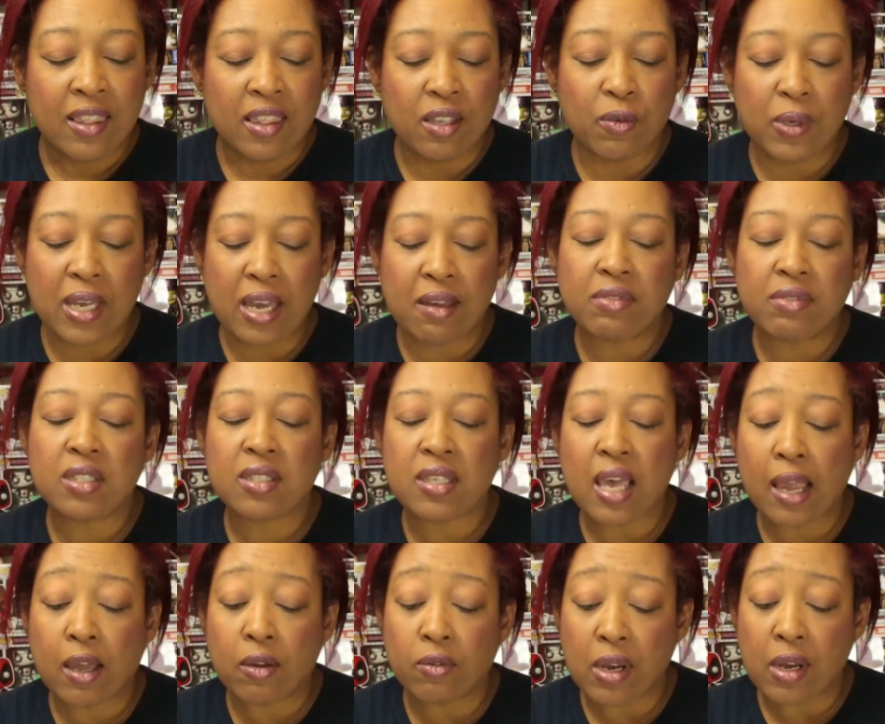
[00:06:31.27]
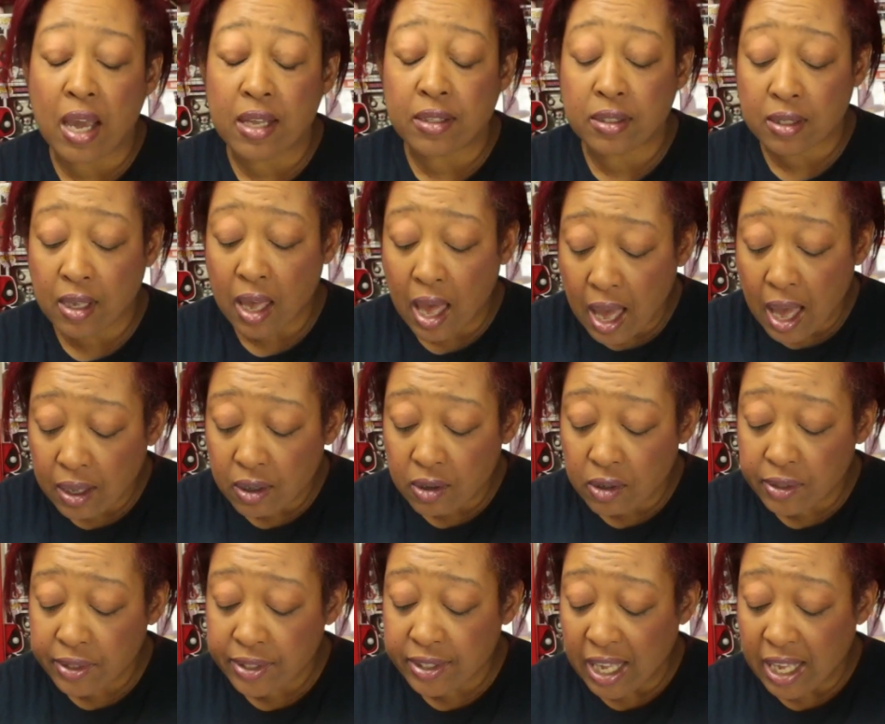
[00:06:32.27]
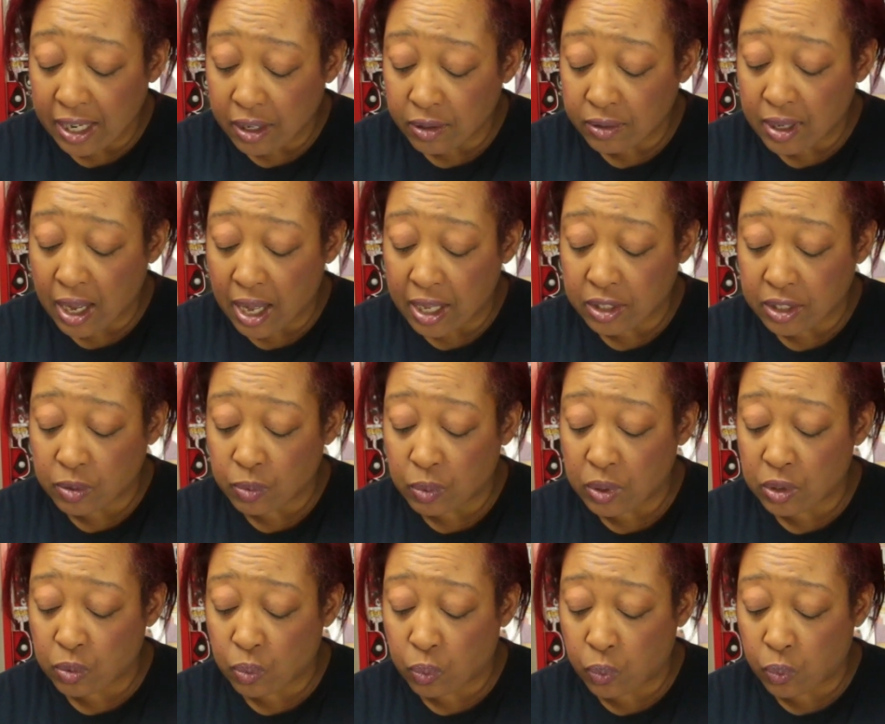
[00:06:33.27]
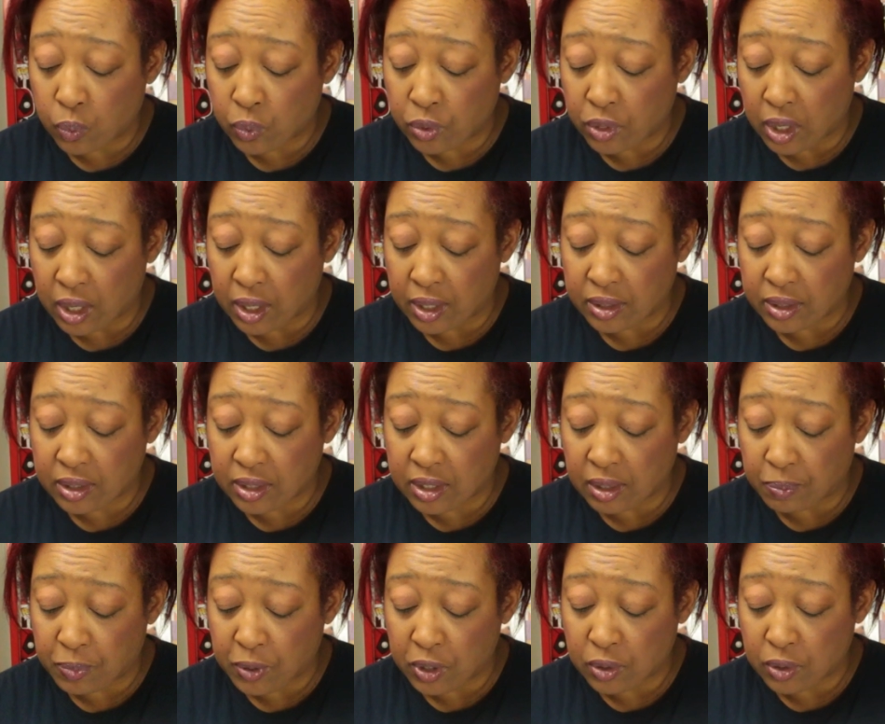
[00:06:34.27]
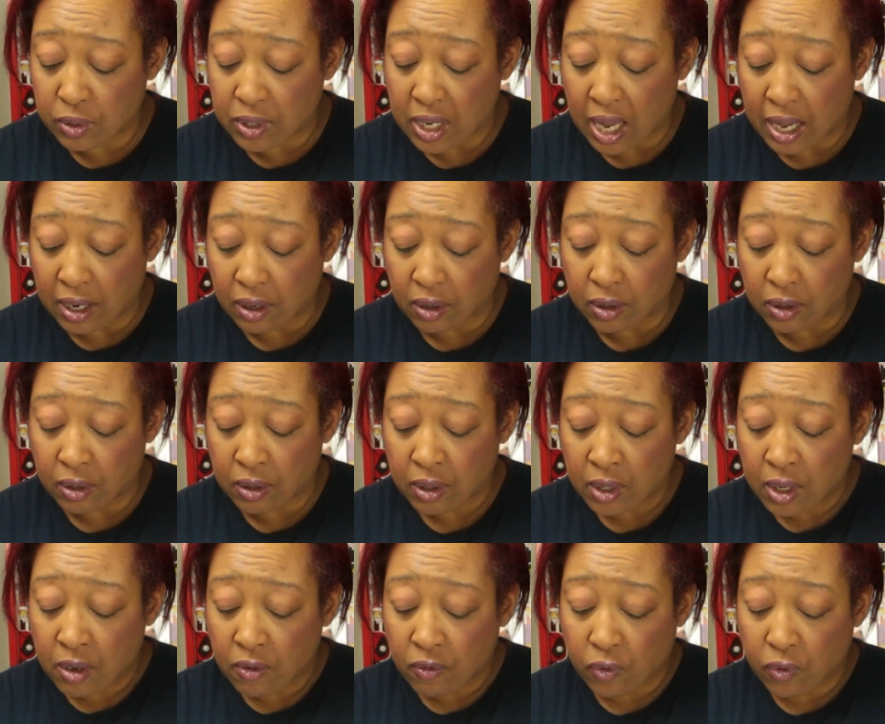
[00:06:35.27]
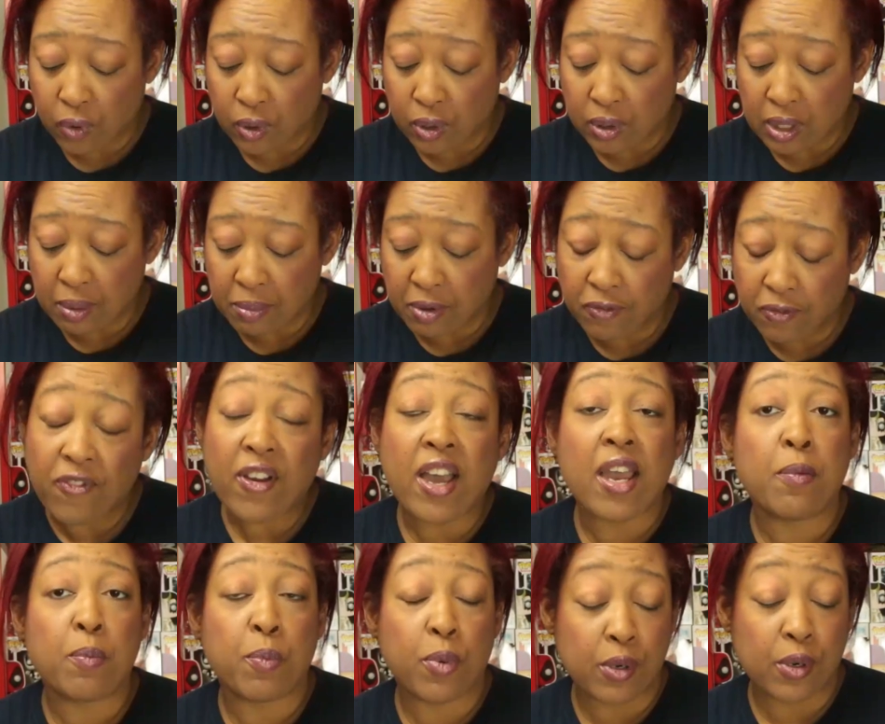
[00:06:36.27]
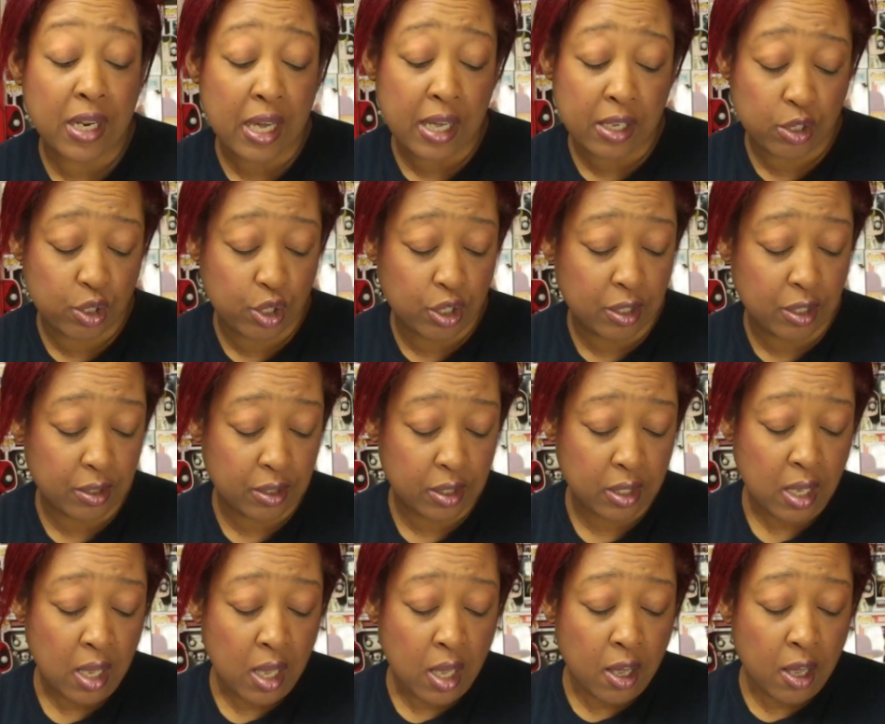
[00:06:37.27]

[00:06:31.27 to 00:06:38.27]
Then we have the Psychonauts Goggles. Psychonauts was the debut title for Double Fine Productions.